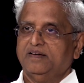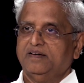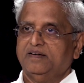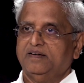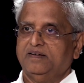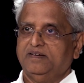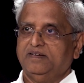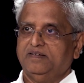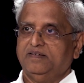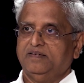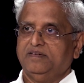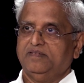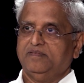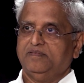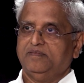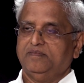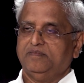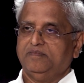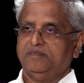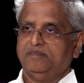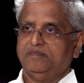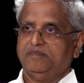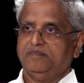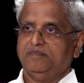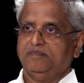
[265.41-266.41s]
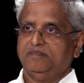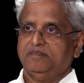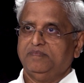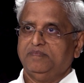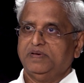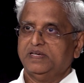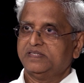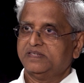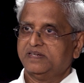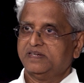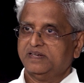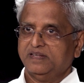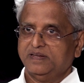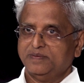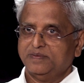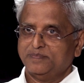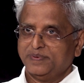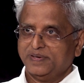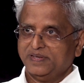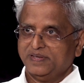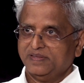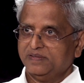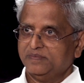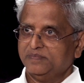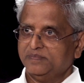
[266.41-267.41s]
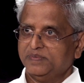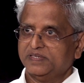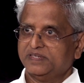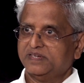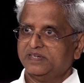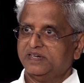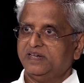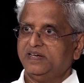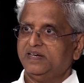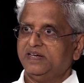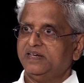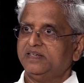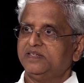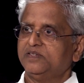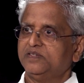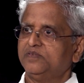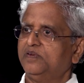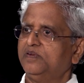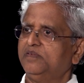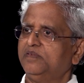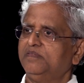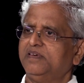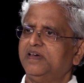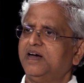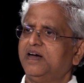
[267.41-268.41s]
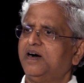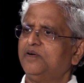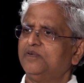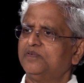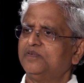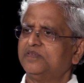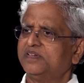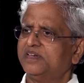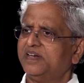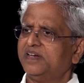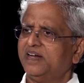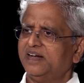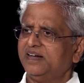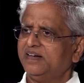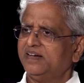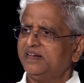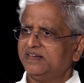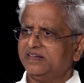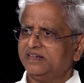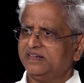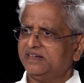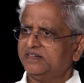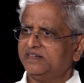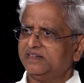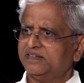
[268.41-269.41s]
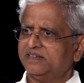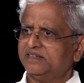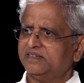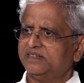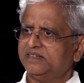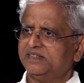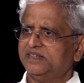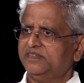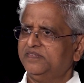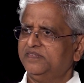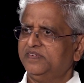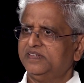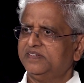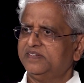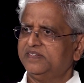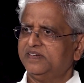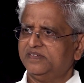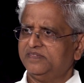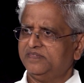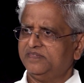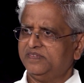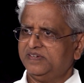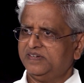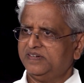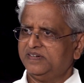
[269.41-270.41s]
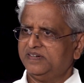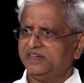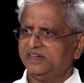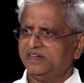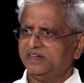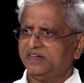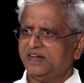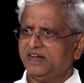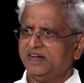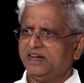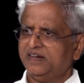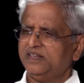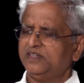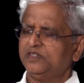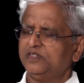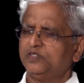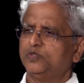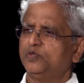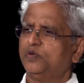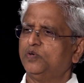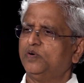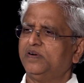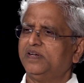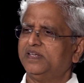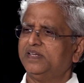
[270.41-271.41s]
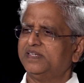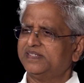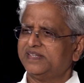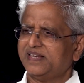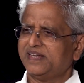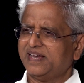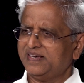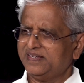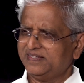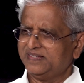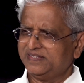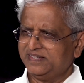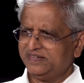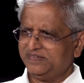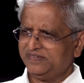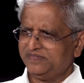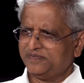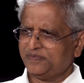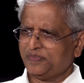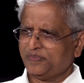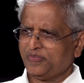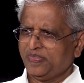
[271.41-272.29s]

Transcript: Mr. Nirupendra Mishra is one of the outstanding civil servants, and he's so decisive.